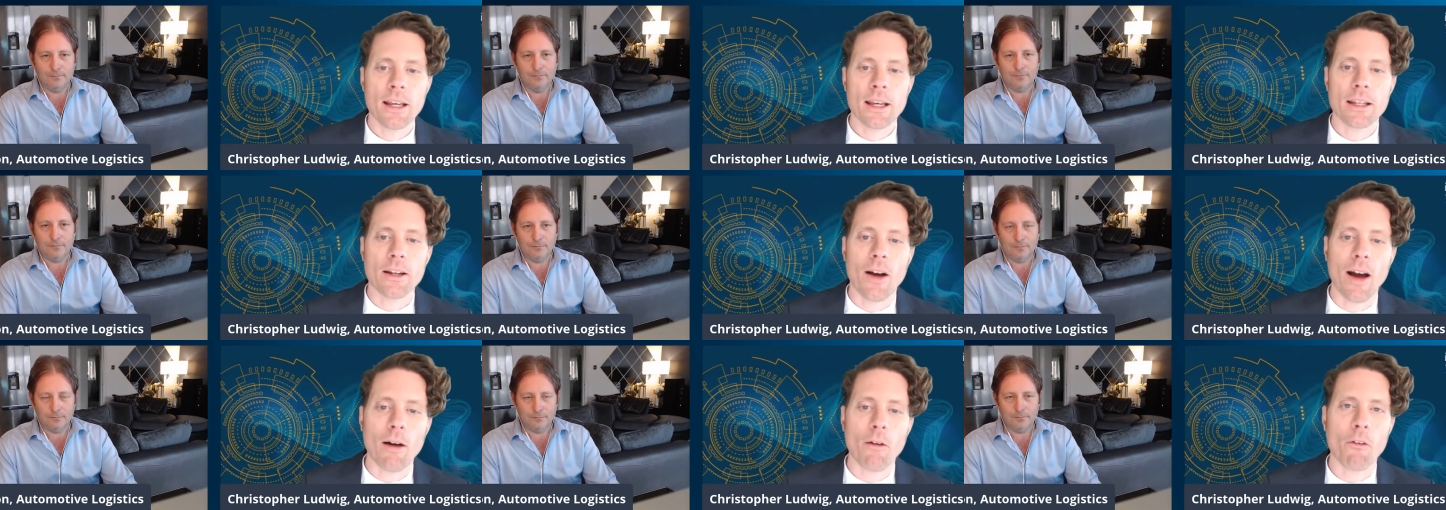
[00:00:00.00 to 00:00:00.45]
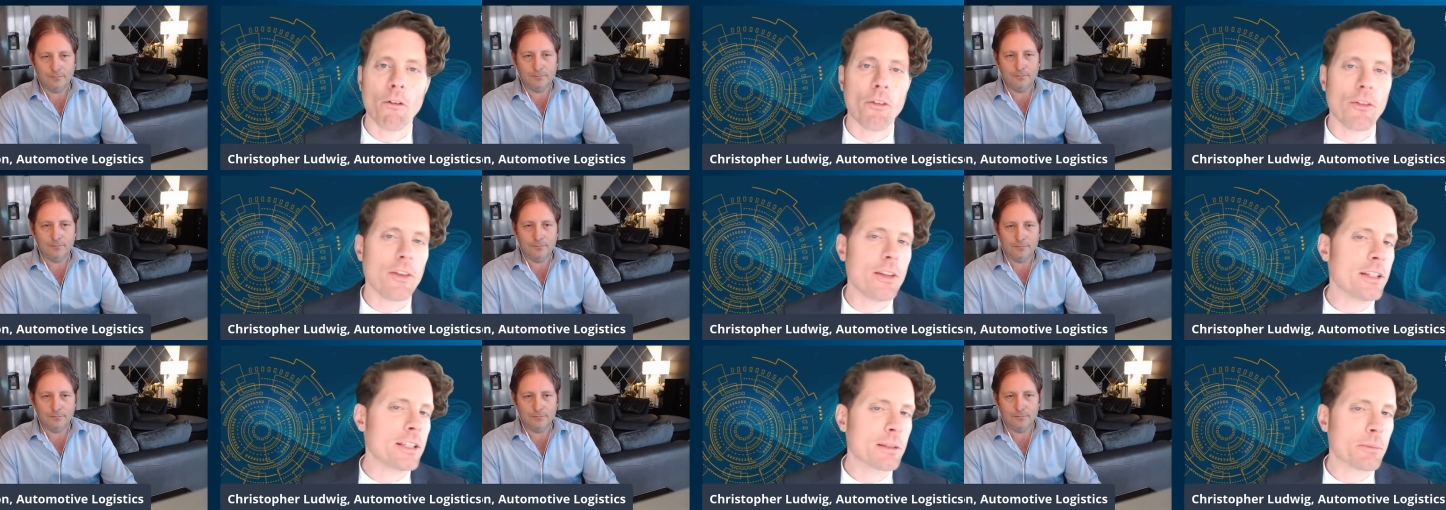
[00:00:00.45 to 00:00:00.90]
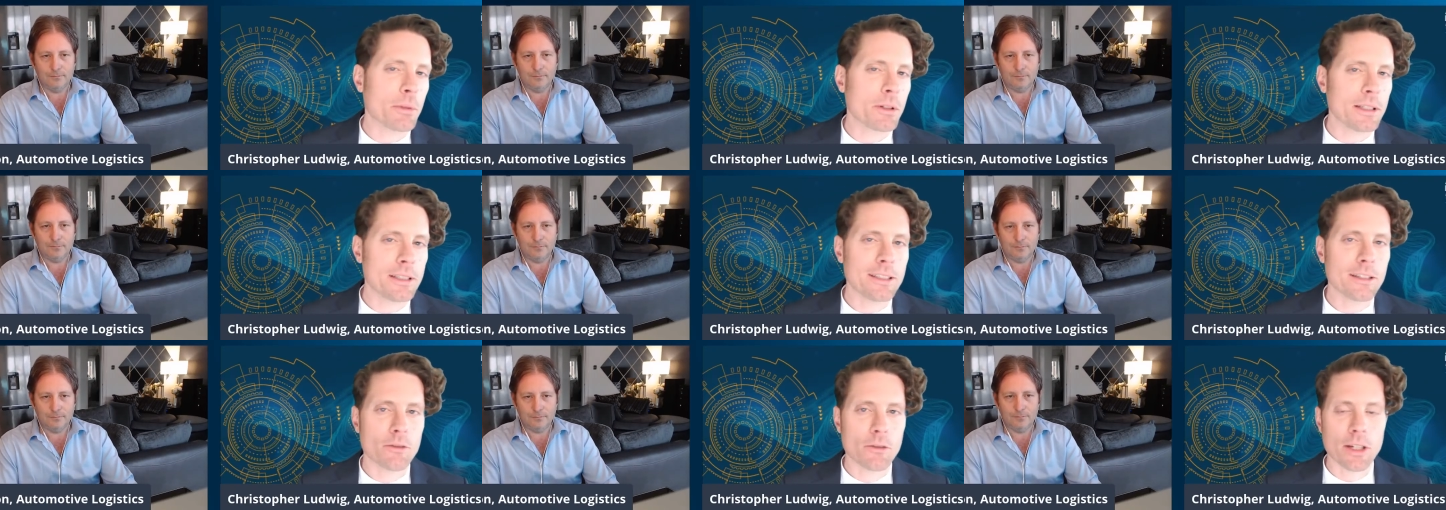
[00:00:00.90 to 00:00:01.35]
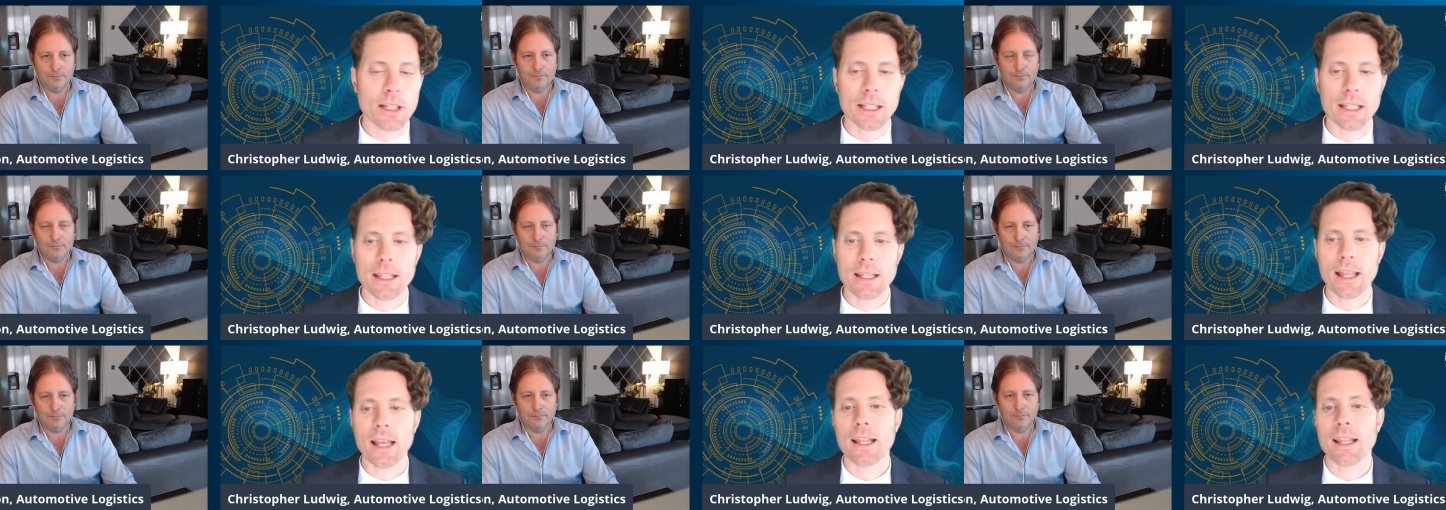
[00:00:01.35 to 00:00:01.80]
Speaker 1: You know, how feasible is it
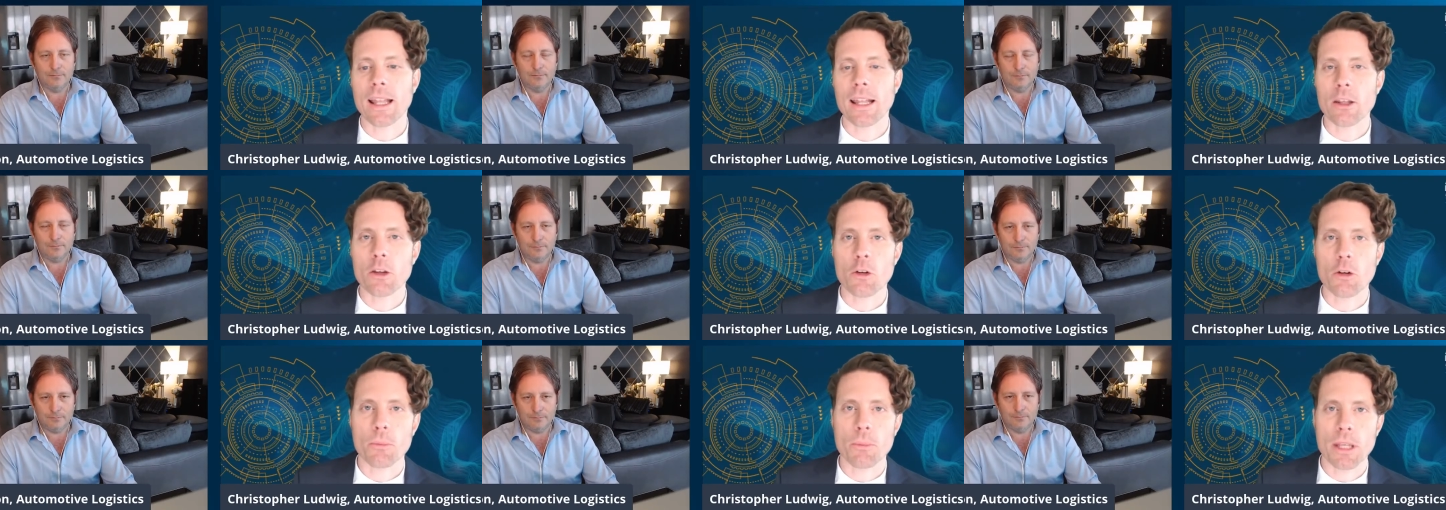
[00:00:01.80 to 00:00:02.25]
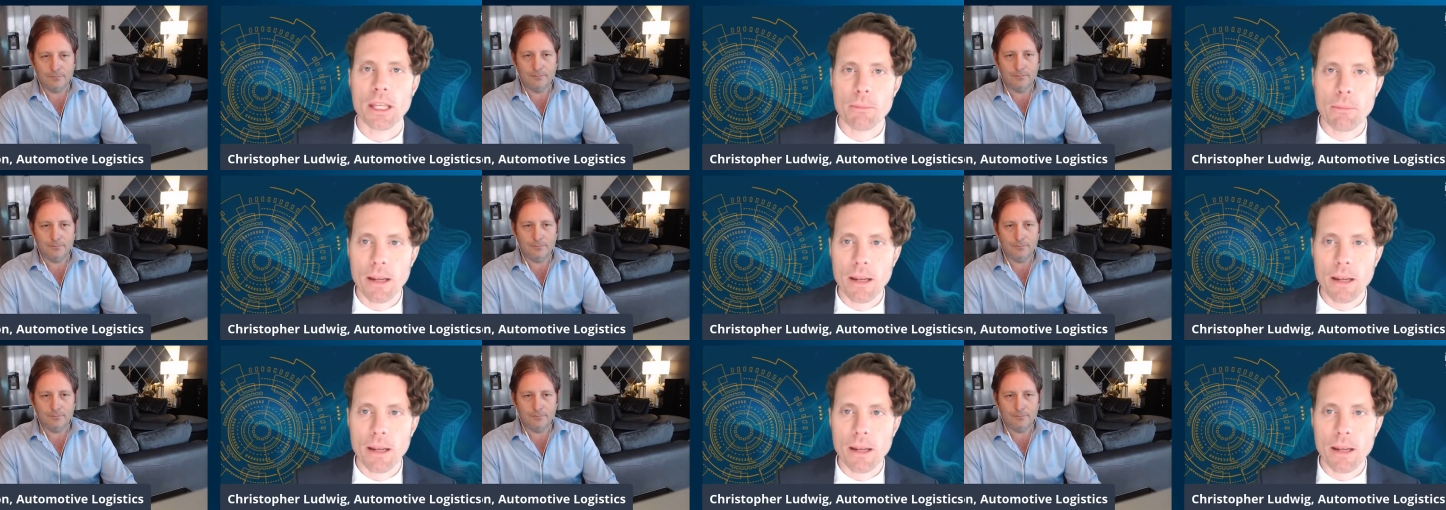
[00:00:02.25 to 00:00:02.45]
really that, that European